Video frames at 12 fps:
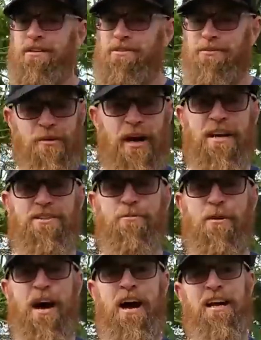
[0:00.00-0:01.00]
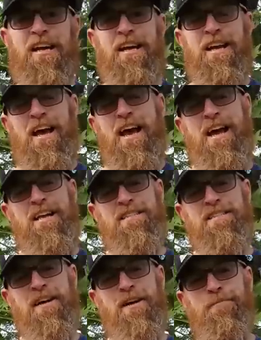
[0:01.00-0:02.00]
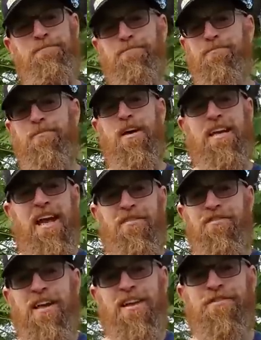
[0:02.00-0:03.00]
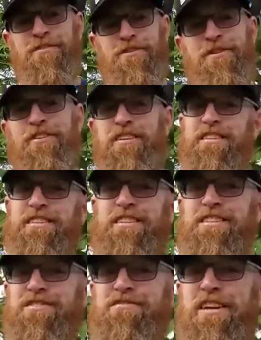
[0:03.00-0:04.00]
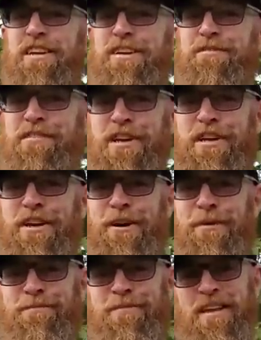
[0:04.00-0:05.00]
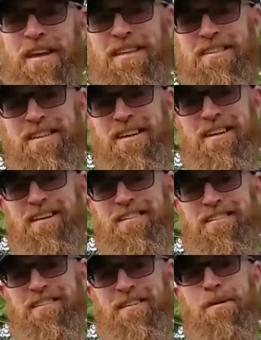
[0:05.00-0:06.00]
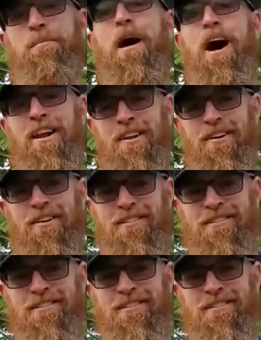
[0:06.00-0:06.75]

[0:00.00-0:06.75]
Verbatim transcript: You guys rock. And again, thanks for tuning into this video. And mahalo.